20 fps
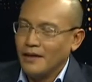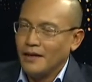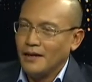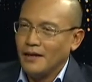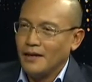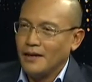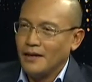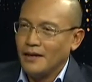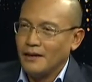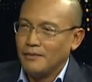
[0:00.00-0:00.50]

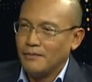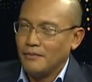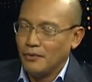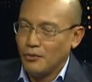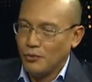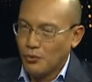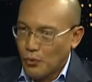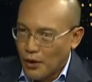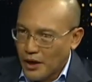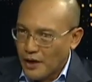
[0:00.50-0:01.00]

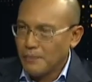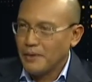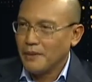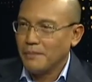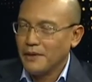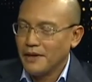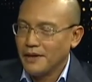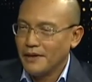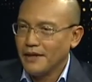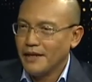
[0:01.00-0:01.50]
What I mean
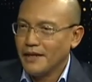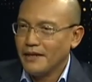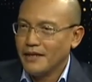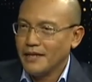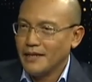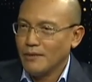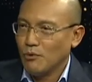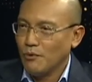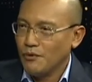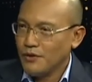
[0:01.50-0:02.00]
by that is
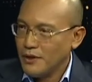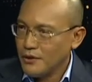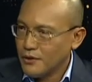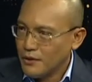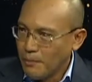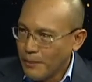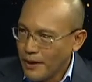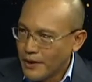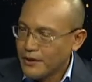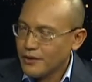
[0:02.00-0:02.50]
that we've seen
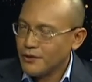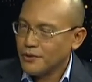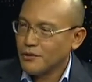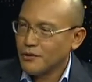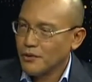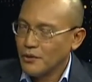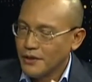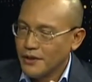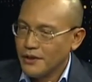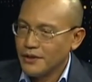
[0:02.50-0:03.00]
tremendous
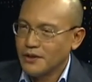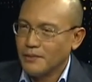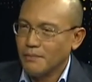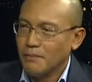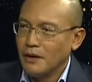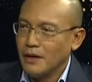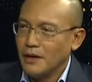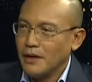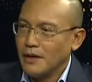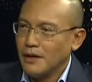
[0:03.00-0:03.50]
growth in
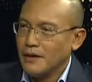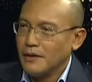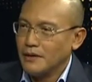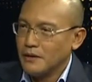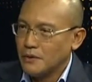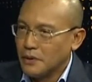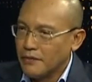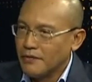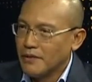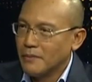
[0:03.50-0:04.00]
supply
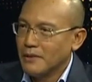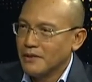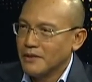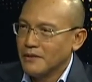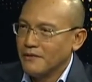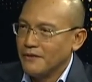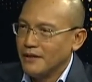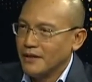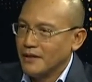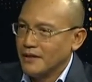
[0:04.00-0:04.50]
driven by the
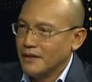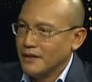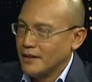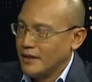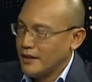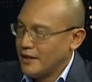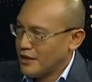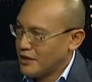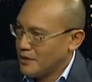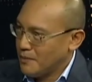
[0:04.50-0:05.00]
fact that
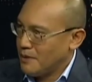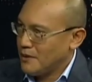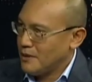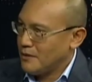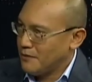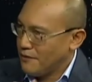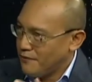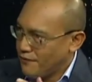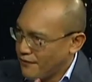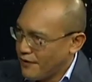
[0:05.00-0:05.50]
it has been a
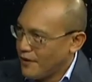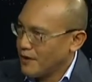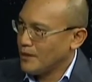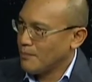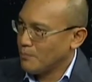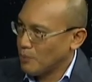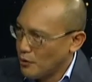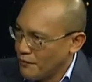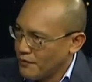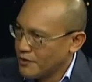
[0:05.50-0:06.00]
fairly
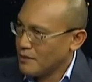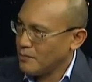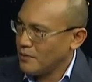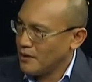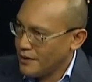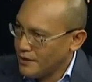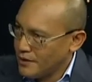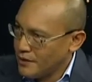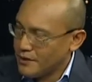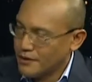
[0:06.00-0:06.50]
profitable
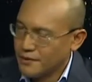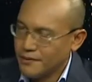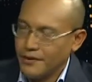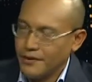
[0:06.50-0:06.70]
industry.